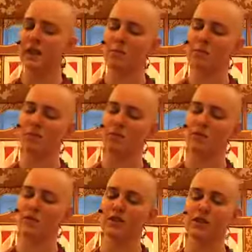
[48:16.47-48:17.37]
in the
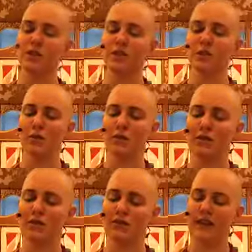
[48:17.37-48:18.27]
books there are the
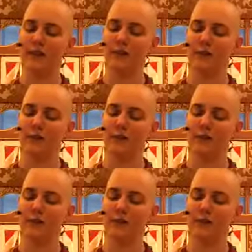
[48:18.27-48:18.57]
Bodhisattva Vows,